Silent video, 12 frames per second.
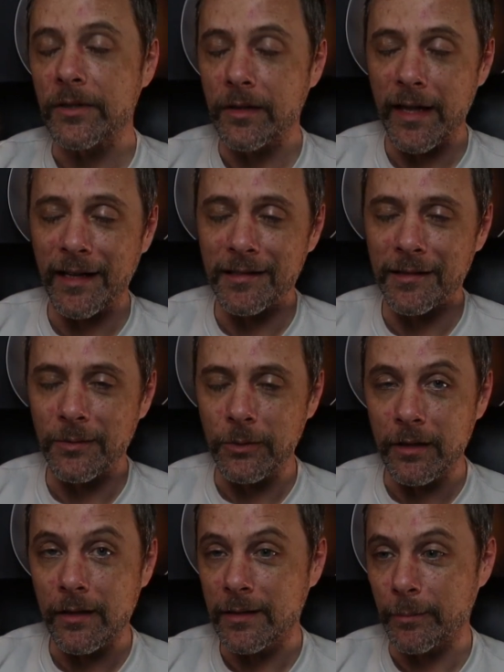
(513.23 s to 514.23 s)
So that is in the
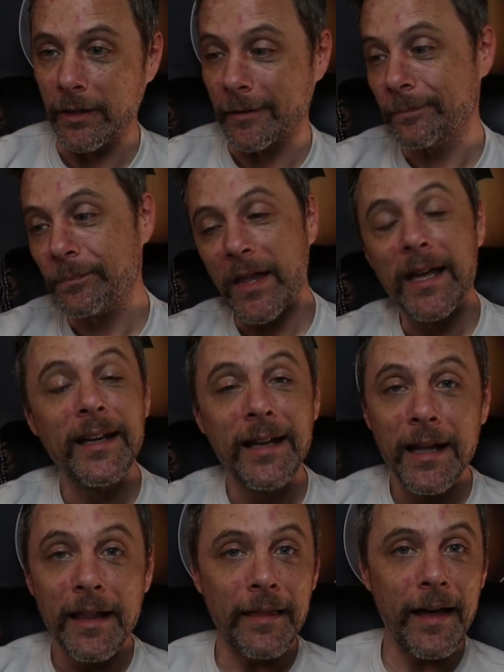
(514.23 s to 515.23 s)
works, but
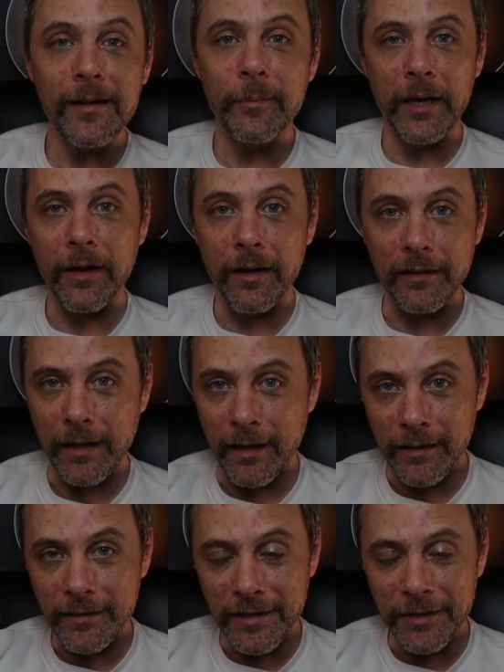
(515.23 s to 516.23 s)
that'll be
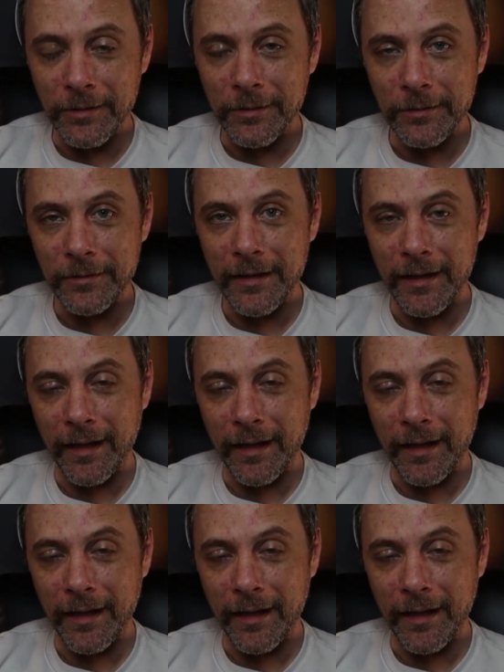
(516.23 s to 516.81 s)
online soon,